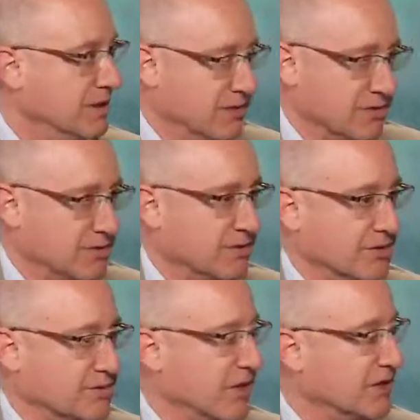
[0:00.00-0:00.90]
You know, certainly
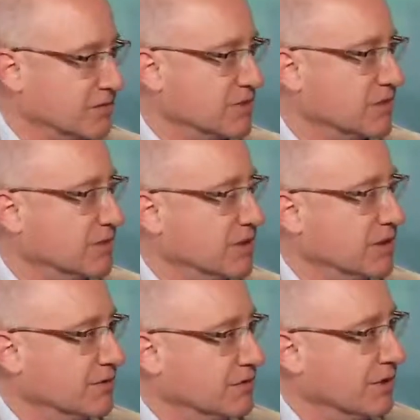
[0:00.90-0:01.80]
Spanish, but some of the
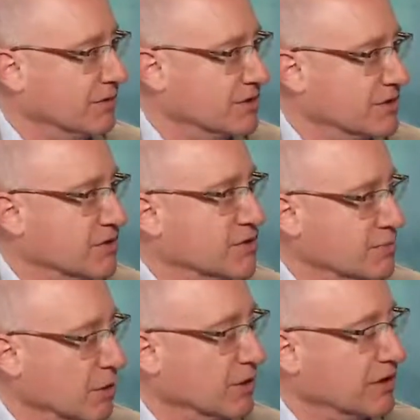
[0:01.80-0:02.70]
other languages that are
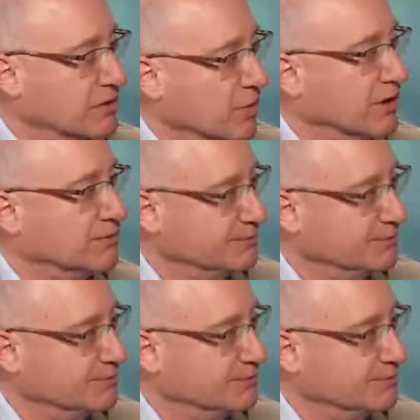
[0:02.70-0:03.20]
spoken as well.